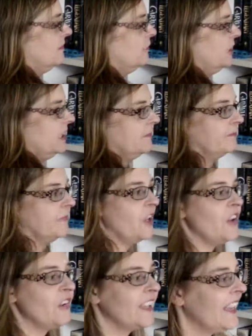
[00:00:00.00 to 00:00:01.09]
Woody.
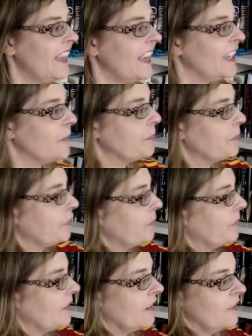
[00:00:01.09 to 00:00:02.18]
Okay,
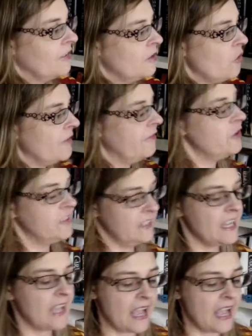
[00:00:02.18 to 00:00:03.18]
so the first thing